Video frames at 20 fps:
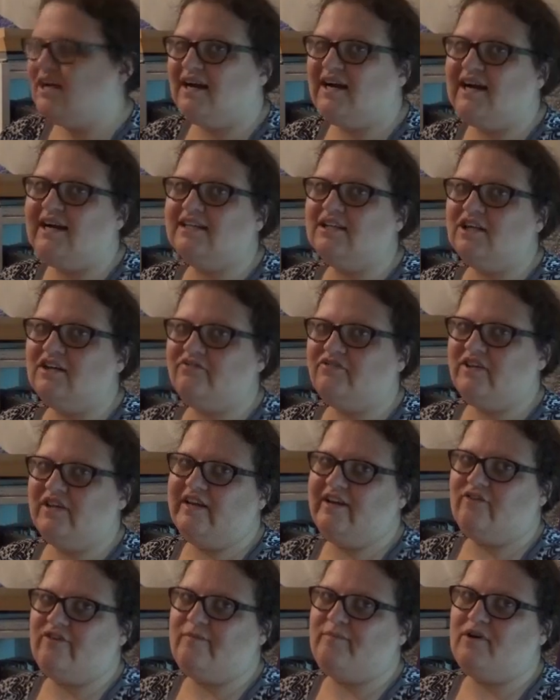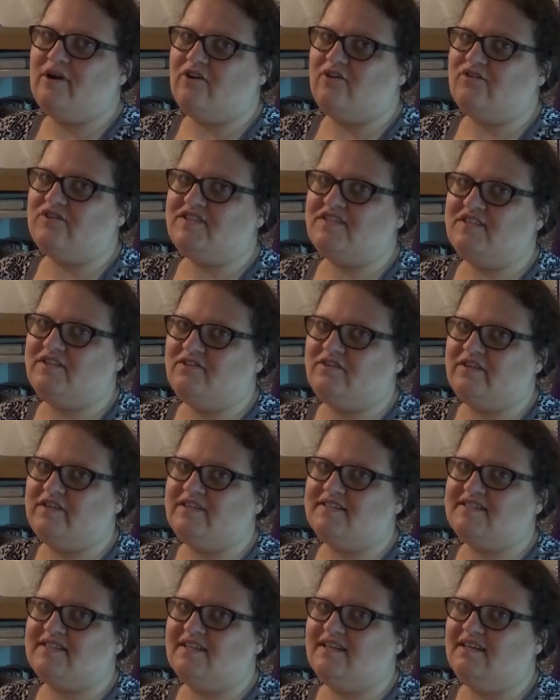I love the Harry Potter
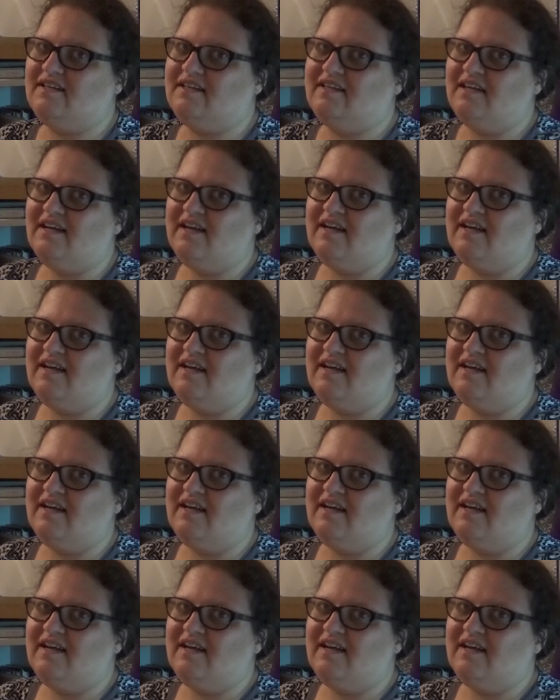series, uh,